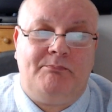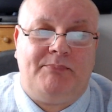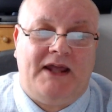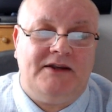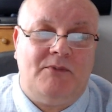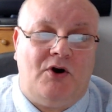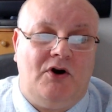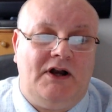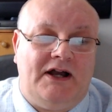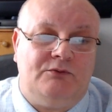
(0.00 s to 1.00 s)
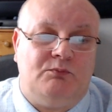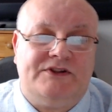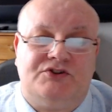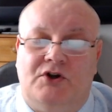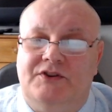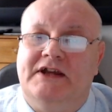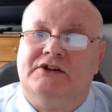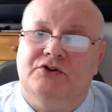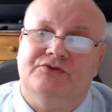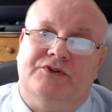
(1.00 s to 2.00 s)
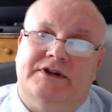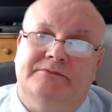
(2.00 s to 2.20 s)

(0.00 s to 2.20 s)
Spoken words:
Panama and which other country?